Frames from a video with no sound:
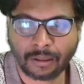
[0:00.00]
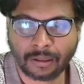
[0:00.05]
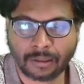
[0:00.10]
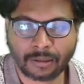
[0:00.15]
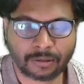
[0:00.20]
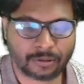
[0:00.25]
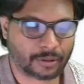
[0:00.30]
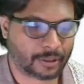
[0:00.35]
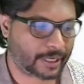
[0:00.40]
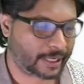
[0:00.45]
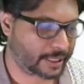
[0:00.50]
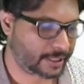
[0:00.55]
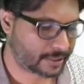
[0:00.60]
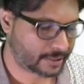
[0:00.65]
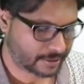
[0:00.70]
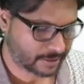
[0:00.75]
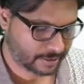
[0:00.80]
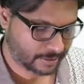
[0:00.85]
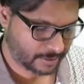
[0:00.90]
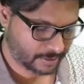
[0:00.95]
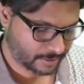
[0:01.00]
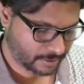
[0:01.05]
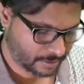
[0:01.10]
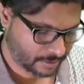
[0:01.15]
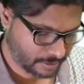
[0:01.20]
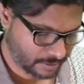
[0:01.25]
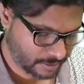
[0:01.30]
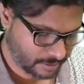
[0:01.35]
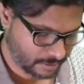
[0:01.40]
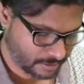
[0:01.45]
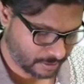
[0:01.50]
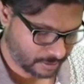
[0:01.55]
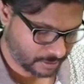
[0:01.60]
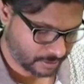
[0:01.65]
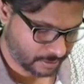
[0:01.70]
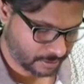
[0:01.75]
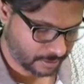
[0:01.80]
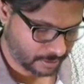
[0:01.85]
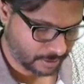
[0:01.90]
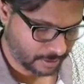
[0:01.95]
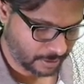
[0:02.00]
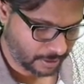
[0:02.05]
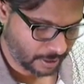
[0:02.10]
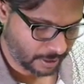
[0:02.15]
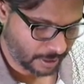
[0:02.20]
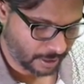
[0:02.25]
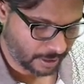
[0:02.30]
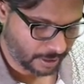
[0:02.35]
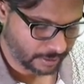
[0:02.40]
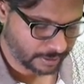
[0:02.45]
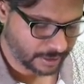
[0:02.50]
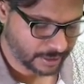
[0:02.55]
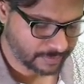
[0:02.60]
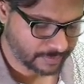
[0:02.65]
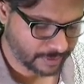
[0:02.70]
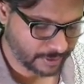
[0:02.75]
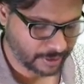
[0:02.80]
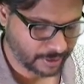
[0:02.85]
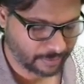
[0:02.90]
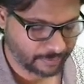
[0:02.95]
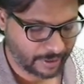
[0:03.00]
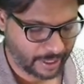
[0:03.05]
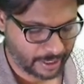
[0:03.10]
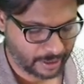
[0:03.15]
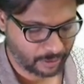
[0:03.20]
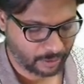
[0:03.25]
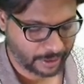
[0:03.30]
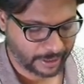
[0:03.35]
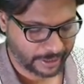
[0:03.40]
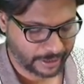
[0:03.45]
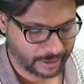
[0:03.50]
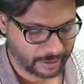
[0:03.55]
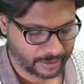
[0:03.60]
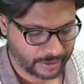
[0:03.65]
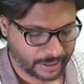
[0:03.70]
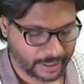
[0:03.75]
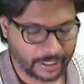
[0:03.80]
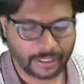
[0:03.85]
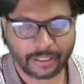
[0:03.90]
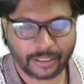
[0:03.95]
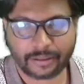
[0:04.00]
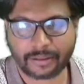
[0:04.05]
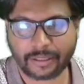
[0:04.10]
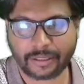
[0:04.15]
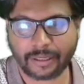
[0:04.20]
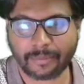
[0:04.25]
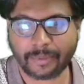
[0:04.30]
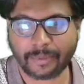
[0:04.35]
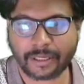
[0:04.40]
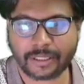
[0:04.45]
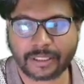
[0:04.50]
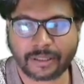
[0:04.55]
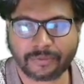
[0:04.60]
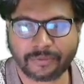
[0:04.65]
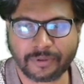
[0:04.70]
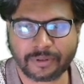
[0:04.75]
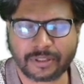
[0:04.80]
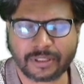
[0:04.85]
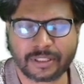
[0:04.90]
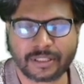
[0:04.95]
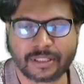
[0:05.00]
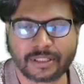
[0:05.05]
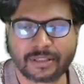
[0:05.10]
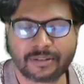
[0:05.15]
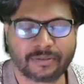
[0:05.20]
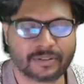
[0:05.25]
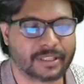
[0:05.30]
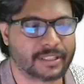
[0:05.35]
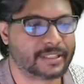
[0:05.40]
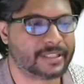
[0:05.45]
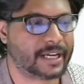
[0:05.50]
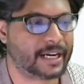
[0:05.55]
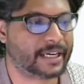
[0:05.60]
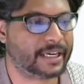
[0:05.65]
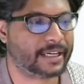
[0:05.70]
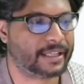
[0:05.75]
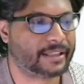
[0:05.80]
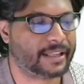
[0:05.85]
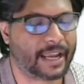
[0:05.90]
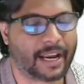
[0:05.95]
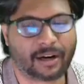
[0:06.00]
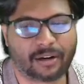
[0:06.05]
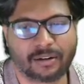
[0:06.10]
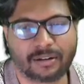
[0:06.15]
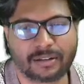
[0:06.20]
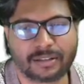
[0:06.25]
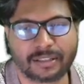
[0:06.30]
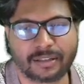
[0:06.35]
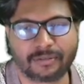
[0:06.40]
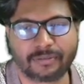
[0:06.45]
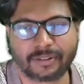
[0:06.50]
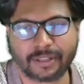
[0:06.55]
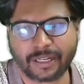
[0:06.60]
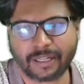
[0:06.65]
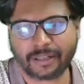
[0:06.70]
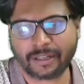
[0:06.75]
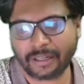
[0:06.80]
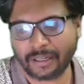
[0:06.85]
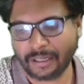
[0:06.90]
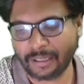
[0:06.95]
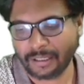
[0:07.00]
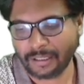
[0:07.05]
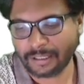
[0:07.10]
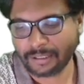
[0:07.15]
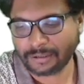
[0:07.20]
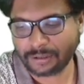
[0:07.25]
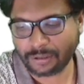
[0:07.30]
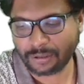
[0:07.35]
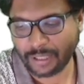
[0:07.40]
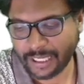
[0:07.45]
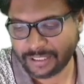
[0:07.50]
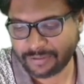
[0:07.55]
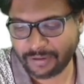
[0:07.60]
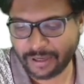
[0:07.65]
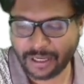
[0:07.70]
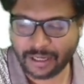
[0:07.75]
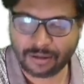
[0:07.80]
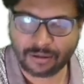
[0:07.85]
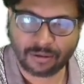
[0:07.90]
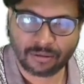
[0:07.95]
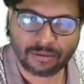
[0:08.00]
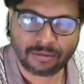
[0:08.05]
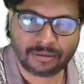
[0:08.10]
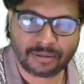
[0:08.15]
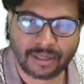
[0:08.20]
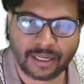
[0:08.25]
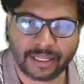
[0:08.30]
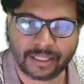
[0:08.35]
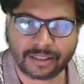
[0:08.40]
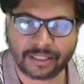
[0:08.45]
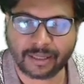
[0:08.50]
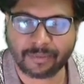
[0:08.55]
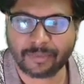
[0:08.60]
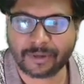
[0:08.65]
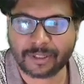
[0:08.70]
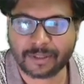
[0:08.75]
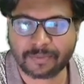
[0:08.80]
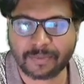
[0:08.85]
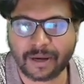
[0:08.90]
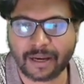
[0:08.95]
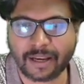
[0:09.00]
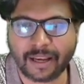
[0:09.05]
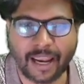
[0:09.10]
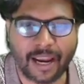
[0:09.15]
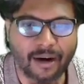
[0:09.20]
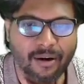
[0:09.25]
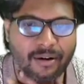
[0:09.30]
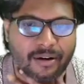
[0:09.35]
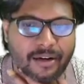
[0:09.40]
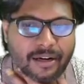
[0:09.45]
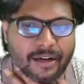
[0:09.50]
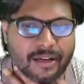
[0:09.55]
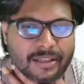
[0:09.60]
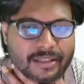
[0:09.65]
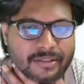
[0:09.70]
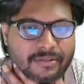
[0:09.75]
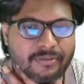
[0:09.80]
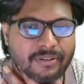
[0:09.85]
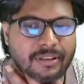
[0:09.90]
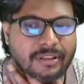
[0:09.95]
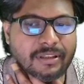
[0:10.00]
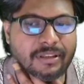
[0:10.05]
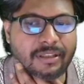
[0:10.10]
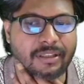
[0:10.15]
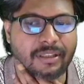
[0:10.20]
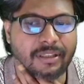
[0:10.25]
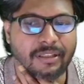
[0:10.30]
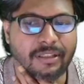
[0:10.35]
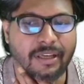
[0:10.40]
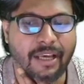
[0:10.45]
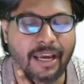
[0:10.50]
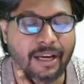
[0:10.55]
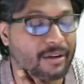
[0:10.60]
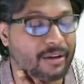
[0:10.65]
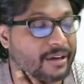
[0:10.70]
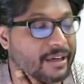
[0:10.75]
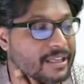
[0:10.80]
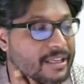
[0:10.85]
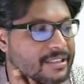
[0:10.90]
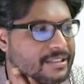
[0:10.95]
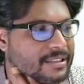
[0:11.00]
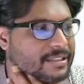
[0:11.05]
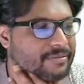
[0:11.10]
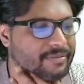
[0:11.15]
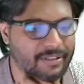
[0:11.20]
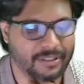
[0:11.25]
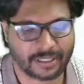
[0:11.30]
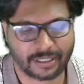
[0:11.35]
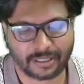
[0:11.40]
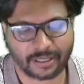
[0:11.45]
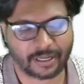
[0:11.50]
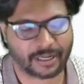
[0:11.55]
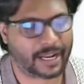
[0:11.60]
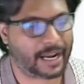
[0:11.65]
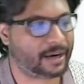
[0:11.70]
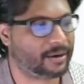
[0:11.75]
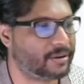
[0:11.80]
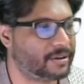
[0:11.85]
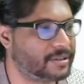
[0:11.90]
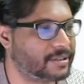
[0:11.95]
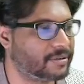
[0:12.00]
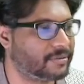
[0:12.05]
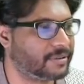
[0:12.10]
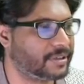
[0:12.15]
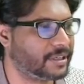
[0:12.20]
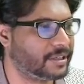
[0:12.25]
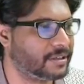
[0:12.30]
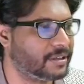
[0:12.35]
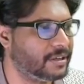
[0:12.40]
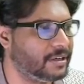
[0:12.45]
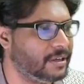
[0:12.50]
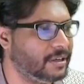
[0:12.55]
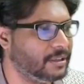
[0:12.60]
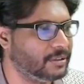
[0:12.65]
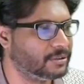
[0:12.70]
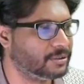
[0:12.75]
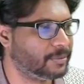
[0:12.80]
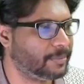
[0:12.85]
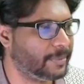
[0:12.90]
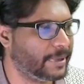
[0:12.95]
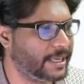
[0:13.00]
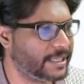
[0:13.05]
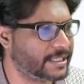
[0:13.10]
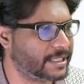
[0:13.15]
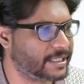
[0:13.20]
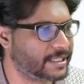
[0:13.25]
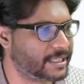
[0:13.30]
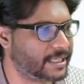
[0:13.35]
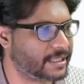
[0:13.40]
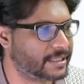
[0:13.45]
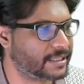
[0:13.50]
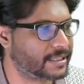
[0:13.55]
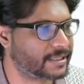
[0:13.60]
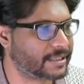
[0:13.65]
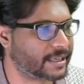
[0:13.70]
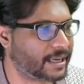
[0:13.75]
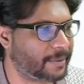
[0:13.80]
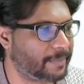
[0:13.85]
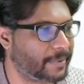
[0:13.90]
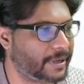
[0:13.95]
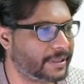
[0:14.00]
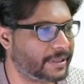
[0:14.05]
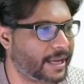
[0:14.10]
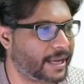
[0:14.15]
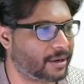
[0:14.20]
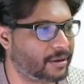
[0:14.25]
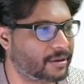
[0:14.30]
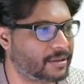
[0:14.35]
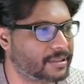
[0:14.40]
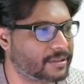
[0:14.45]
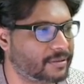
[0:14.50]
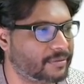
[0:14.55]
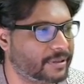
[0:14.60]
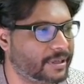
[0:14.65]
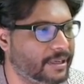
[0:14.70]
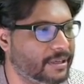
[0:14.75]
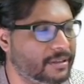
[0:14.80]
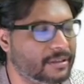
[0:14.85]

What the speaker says: So guys, in this video we are going to see three major features which is added in the Angular 17. So as we all know, like 3 months back Angular released this version called Angular 17. So major changes happen in the Angular 17.